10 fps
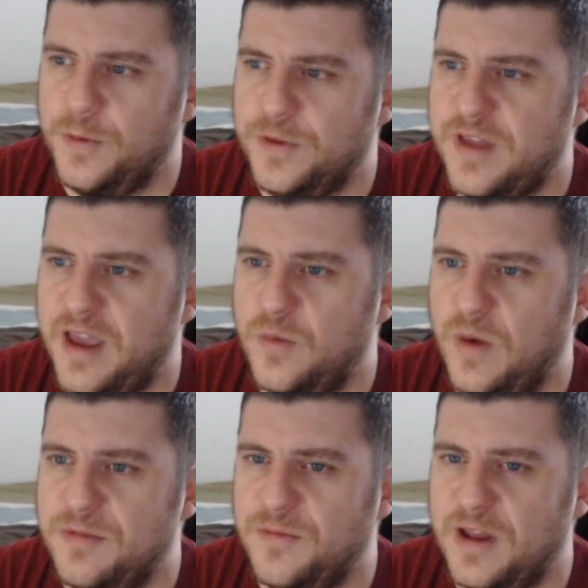stack
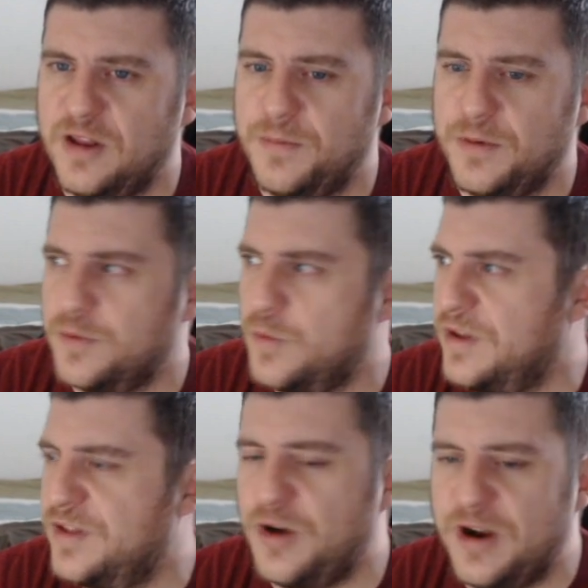web developers, we
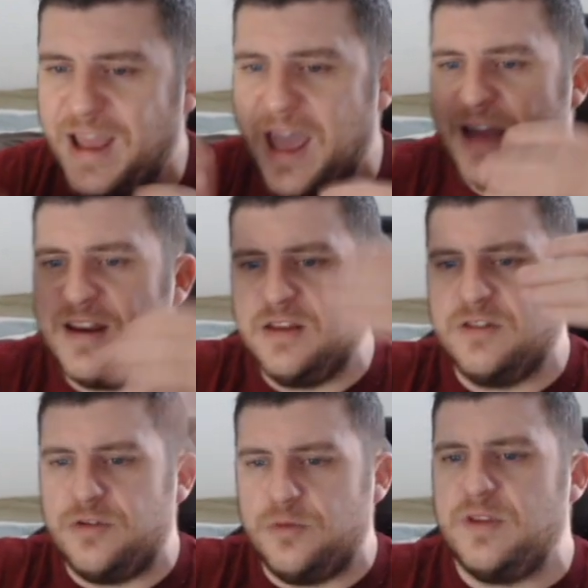start adding
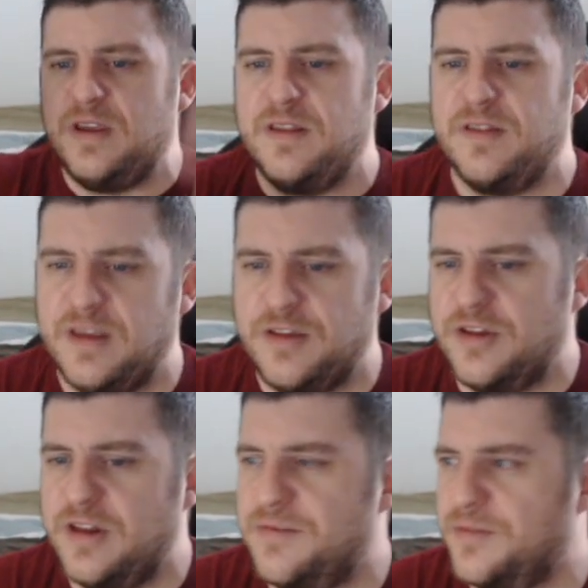to these each
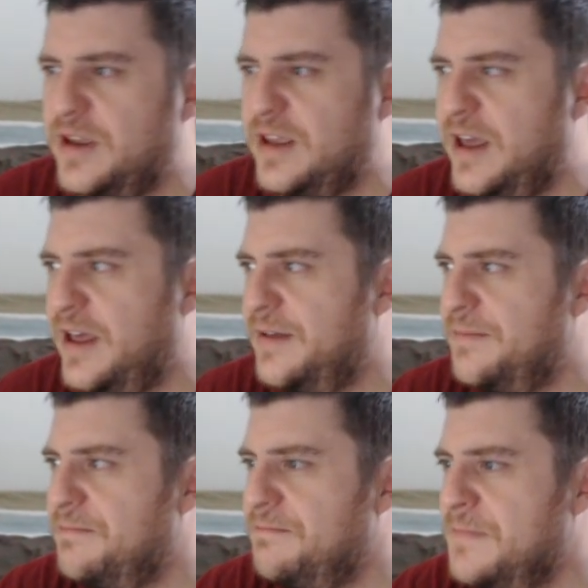and every
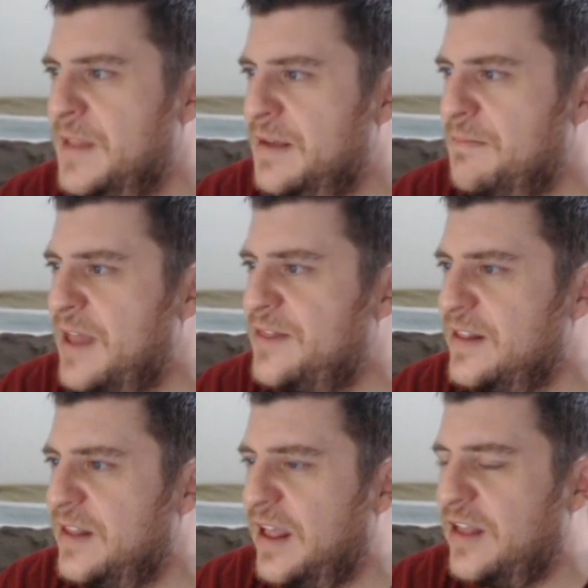
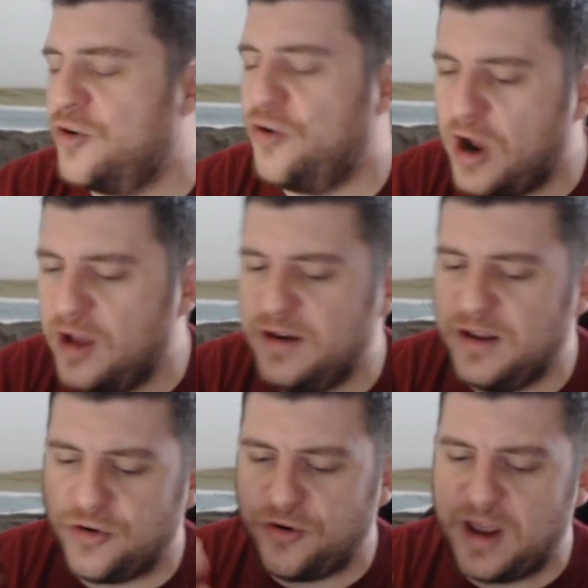method.
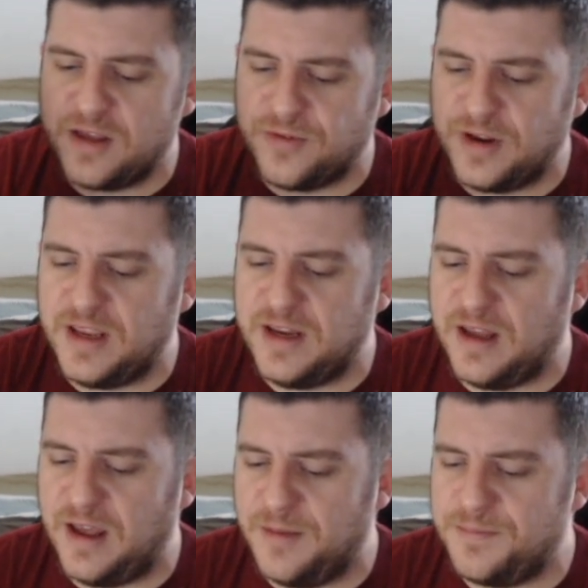CRUD, create,
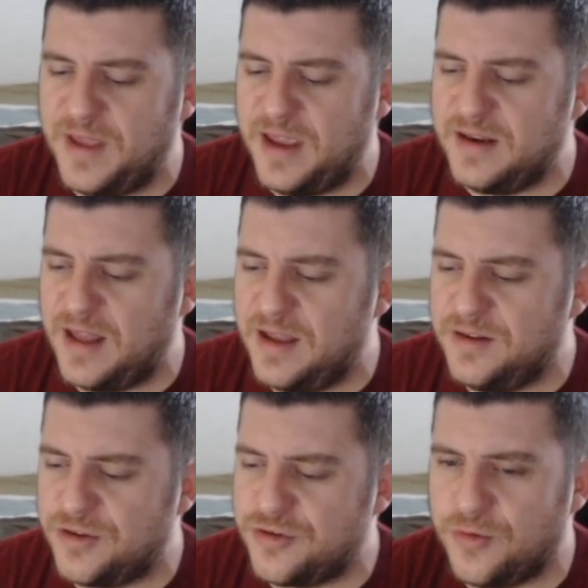read, update, and
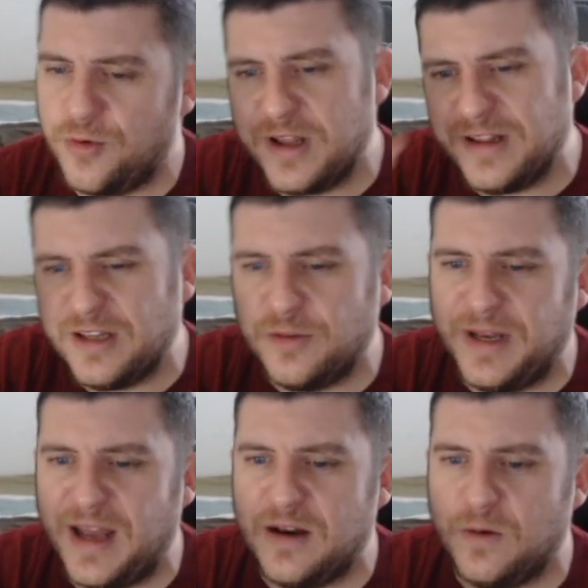destroy. A little
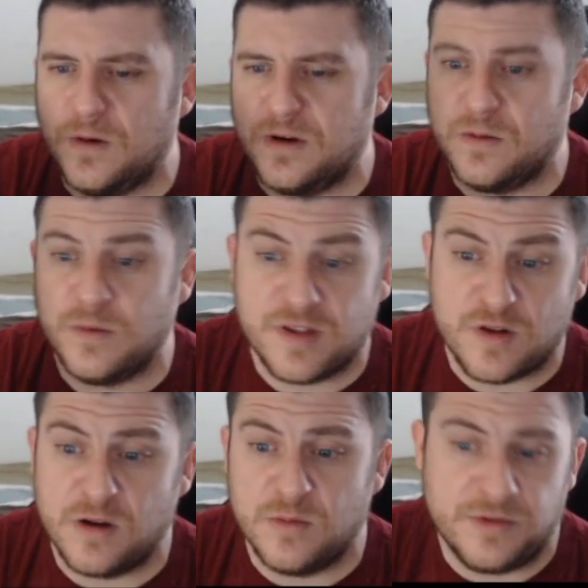bit out of order. We
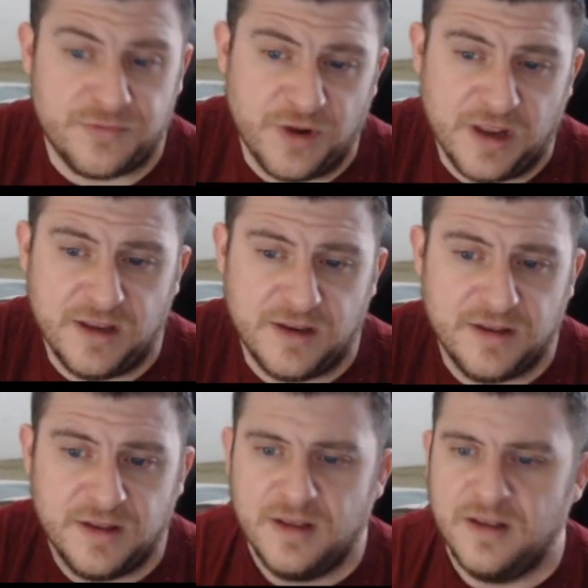start with read,
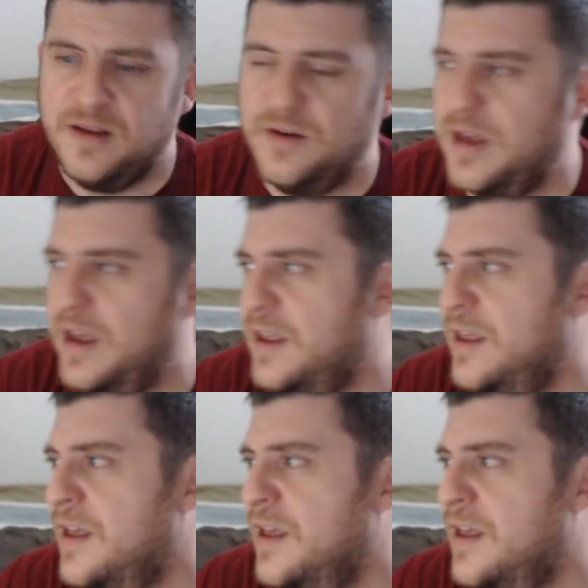okay?